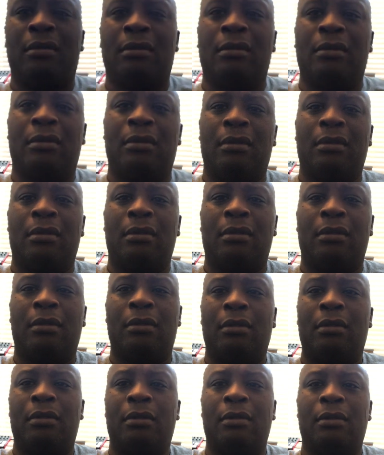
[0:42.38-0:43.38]

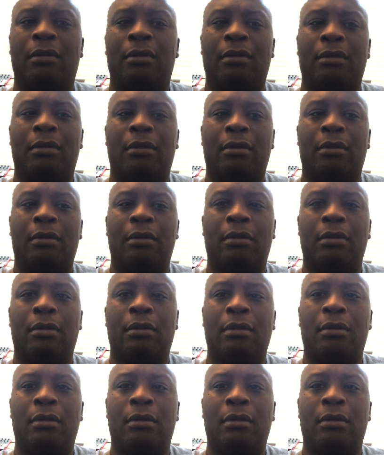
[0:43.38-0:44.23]
(silence)